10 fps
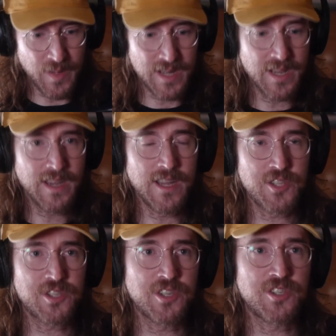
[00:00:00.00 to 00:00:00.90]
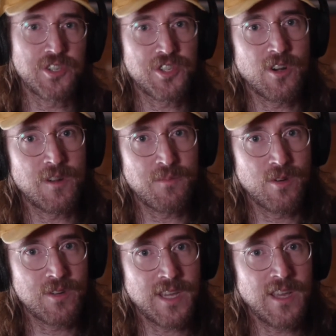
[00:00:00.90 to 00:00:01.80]
but it's just a certain
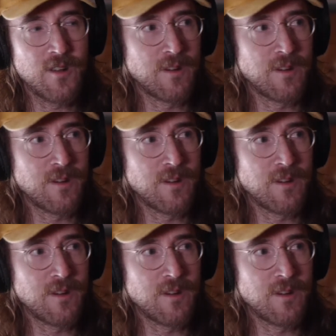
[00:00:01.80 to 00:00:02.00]
particular